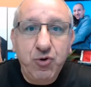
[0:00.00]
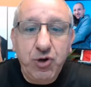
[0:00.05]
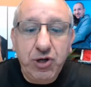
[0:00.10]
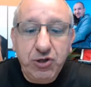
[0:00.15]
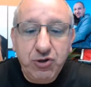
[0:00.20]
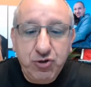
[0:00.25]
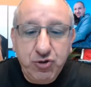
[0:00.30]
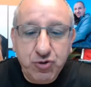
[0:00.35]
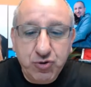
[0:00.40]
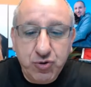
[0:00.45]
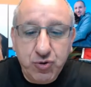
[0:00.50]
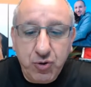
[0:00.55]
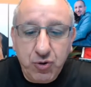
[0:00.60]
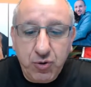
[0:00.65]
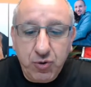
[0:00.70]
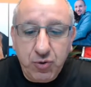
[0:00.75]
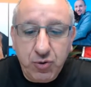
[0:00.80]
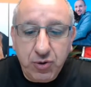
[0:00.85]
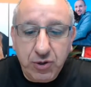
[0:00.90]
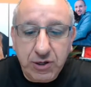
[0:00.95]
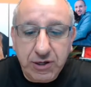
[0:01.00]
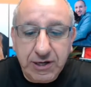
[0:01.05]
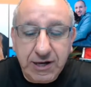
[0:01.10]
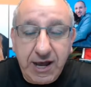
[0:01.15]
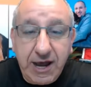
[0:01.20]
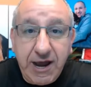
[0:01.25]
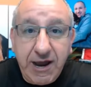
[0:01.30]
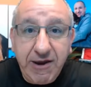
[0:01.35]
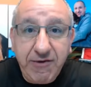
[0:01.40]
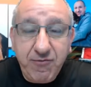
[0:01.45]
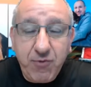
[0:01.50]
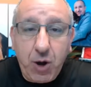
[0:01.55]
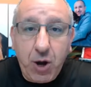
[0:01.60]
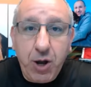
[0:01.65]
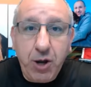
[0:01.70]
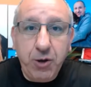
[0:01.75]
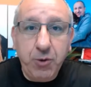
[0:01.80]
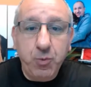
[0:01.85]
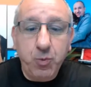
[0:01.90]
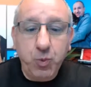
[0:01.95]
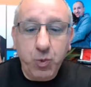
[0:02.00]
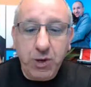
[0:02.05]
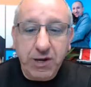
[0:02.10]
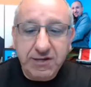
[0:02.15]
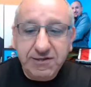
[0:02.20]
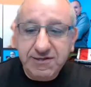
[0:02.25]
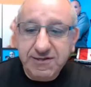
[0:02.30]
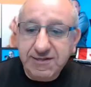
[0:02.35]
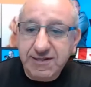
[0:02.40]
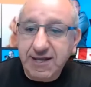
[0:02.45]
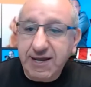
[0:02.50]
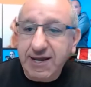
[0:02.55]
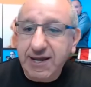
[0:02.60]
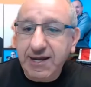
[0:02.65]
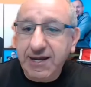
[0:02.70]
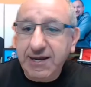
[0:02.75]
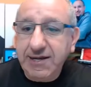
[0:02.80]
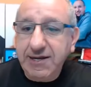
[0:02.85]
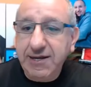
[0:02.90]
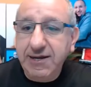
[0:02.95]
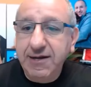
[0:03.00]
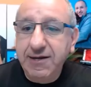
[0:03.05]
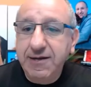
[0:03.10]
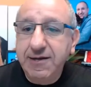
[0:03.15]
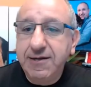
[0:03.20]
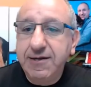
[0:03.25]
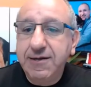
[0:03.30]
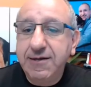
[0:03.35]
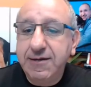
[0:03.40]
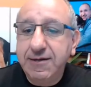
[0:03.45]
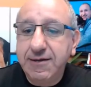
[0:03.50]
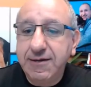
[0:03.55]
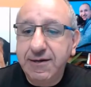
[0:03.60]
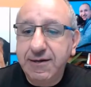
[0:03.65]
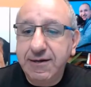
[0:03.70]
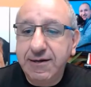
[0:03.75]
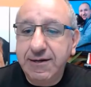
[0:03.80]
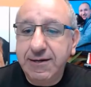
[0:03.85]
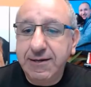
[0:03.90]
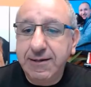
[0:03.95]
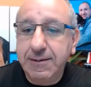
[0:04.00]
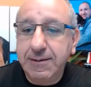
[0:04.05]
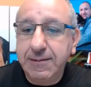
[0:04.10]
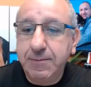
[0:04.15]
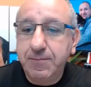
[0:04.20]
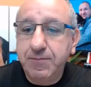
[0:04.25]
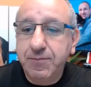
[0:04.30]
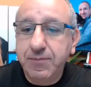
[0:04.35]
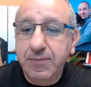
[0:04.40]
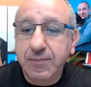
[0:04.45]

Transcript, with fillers: going to go live on Wednesday. The